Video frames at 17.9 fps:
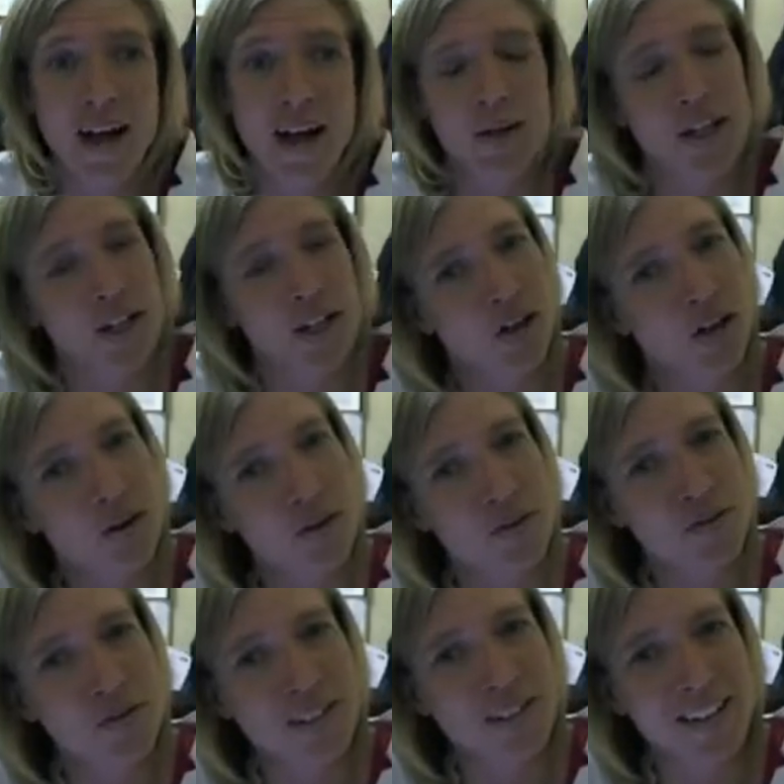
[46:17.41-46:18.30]
But you know, it
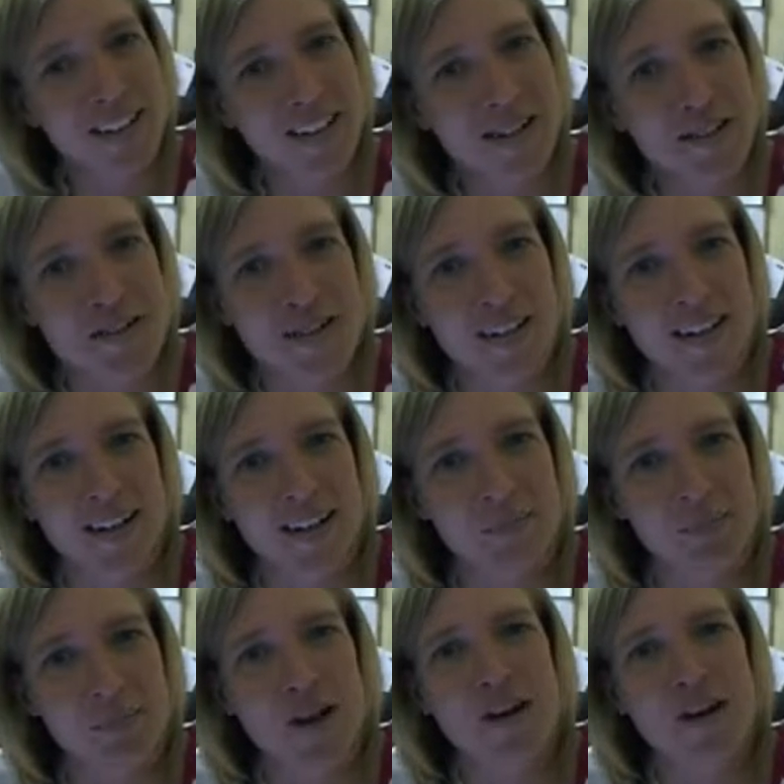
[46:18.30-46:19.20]
was really interesting.
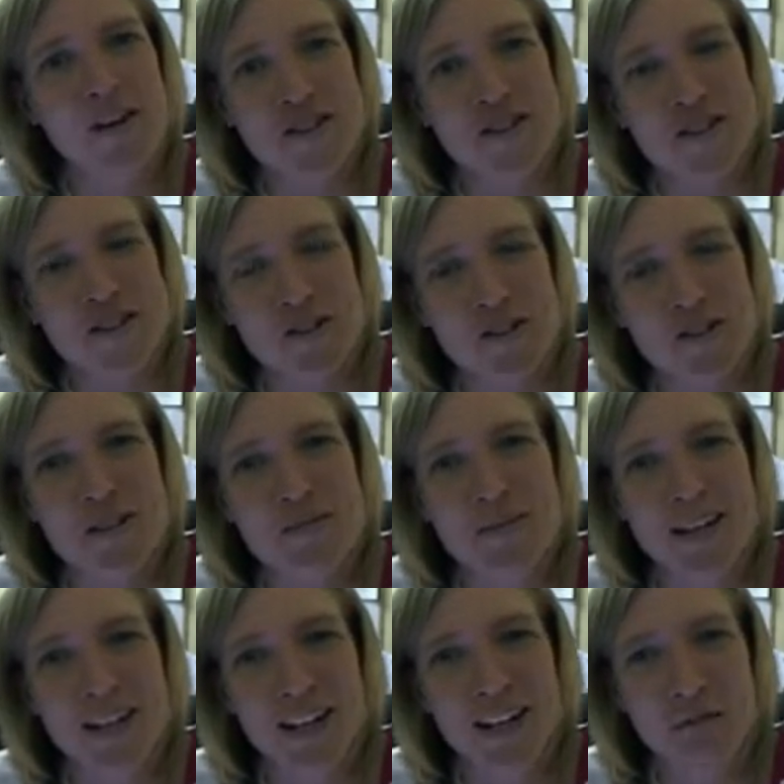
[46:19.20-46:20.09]
A blog on social
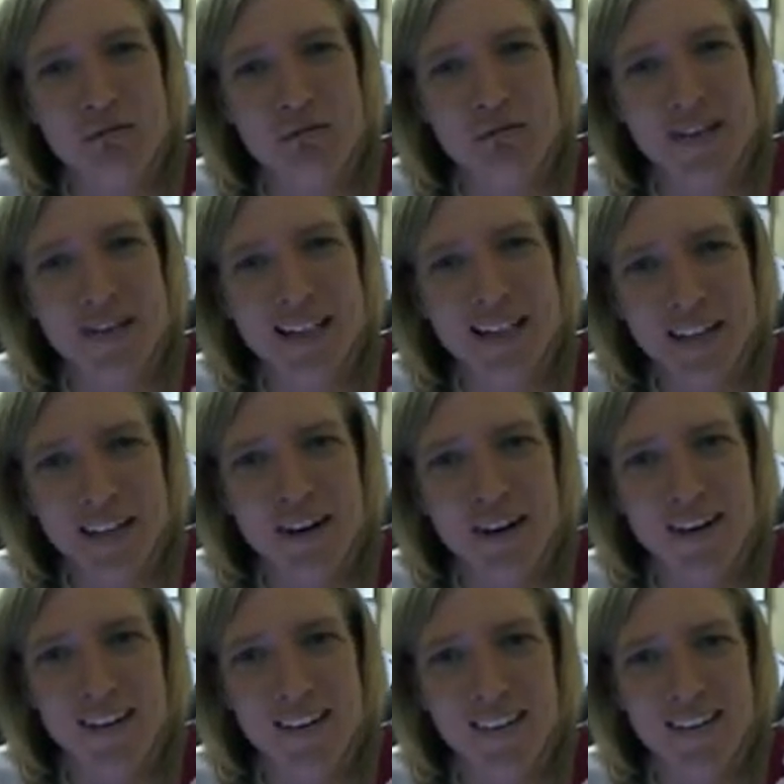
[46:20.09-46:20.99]
media really
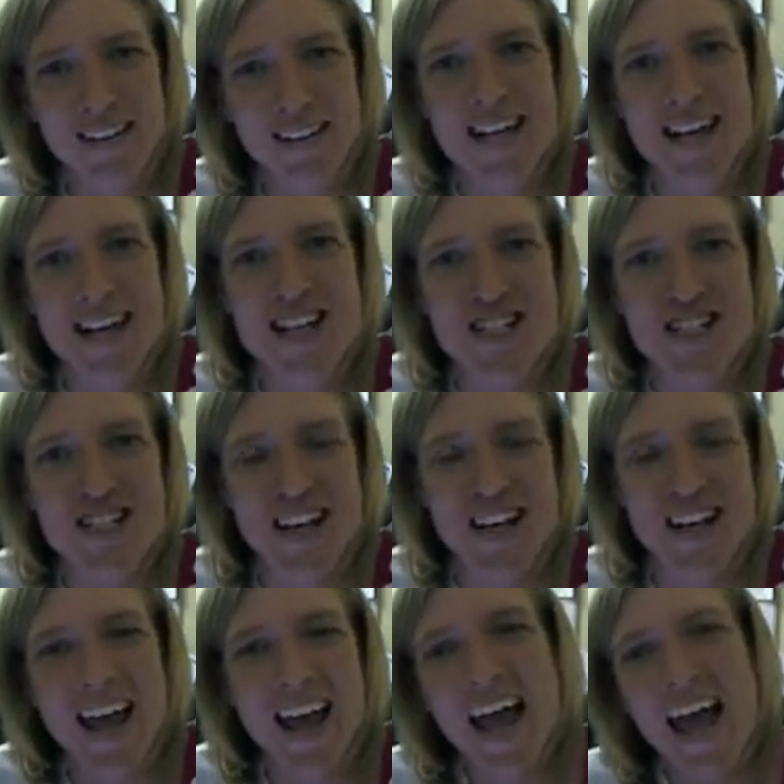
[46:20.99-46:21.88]
got their
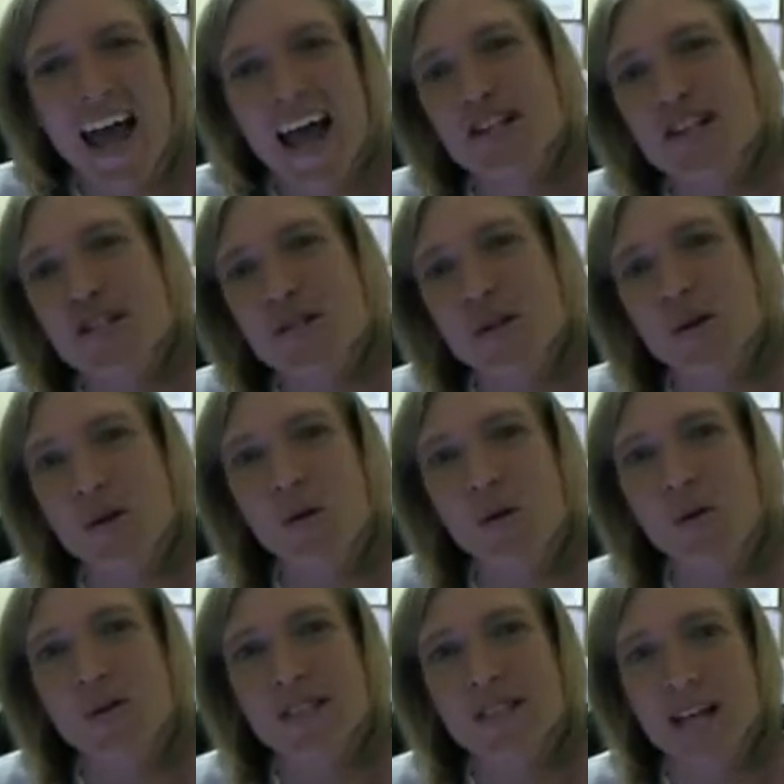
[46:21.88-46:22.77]
attention. And
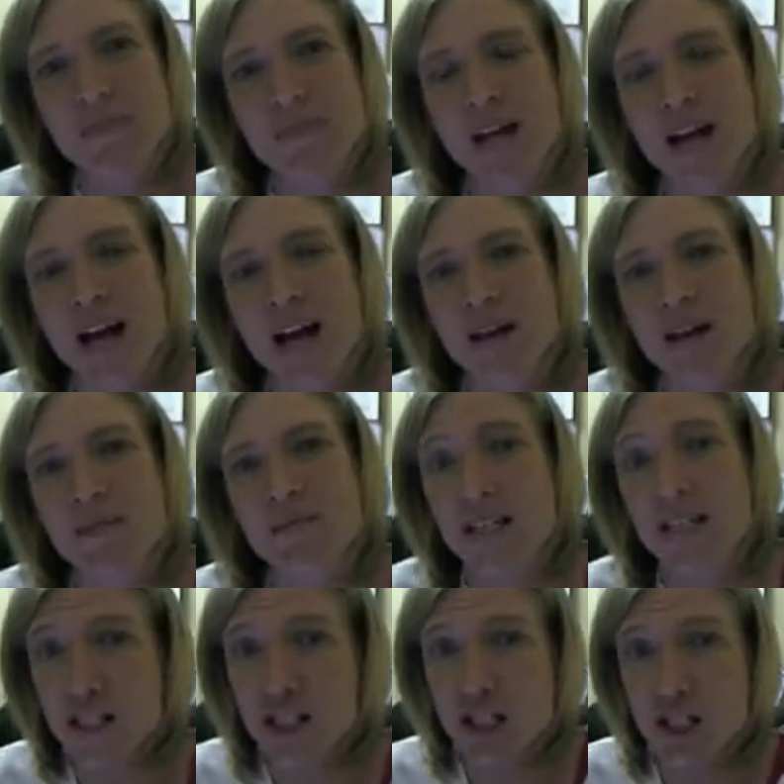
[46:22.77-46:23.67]
so sometimes
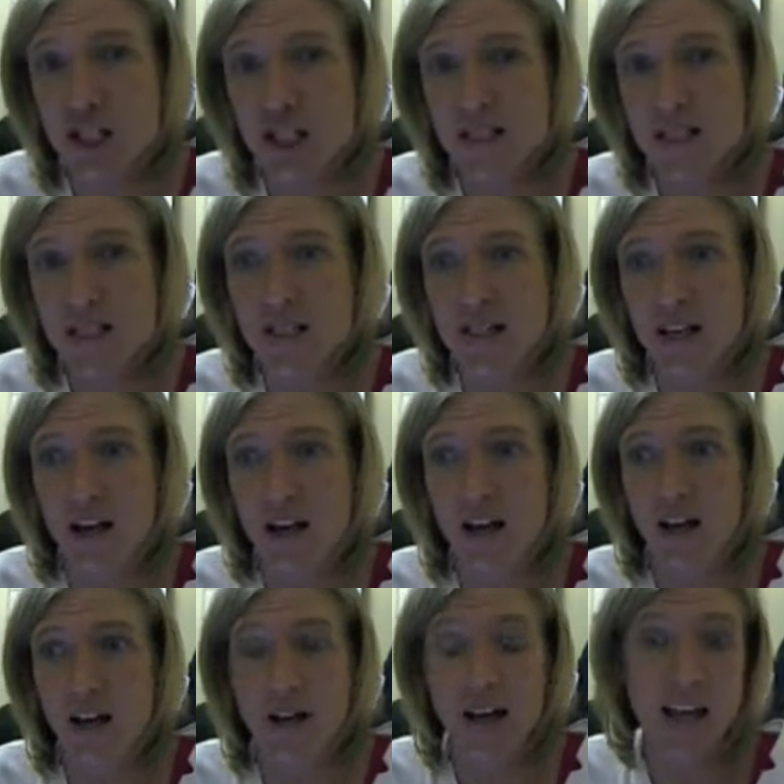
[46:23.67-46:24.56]
it's just,
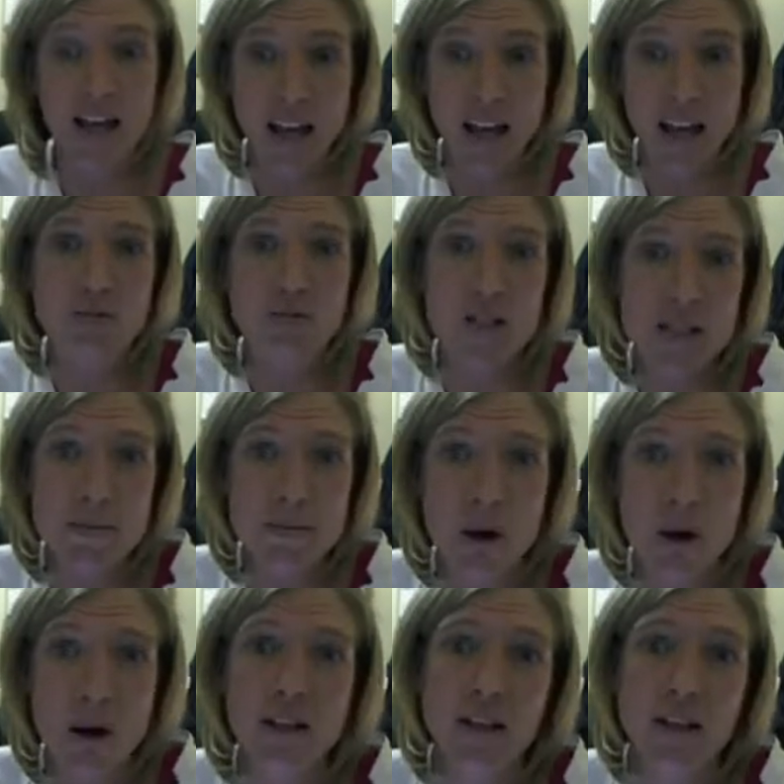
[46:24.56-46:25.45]
again,
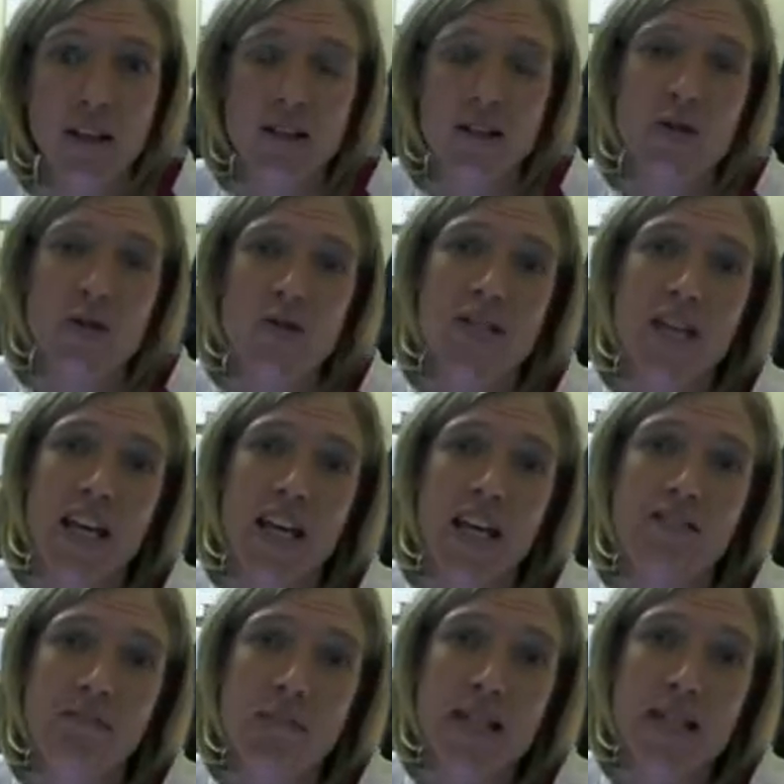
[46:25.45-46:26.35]
responding to those
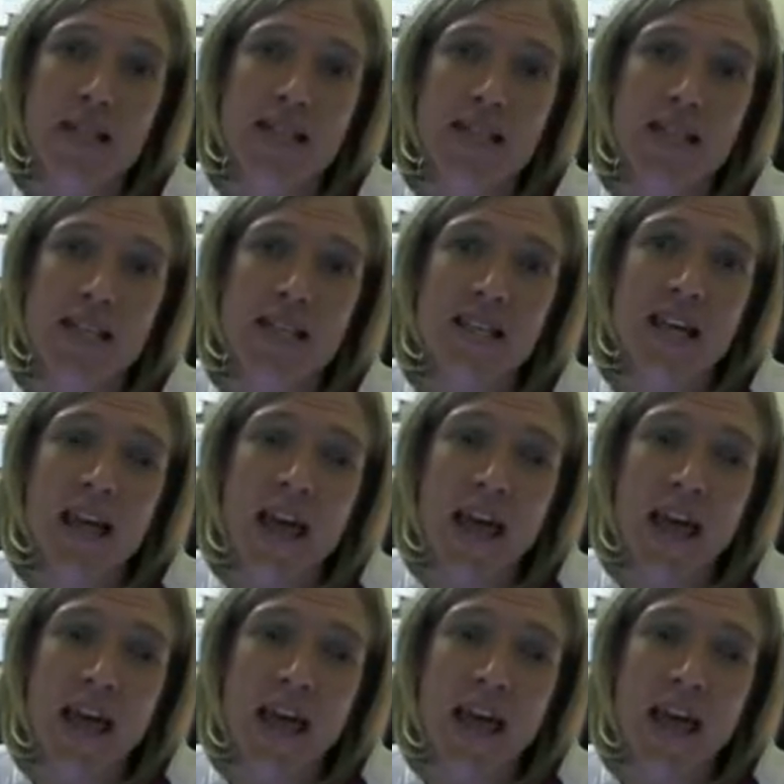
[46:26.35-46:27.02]
negative pieces.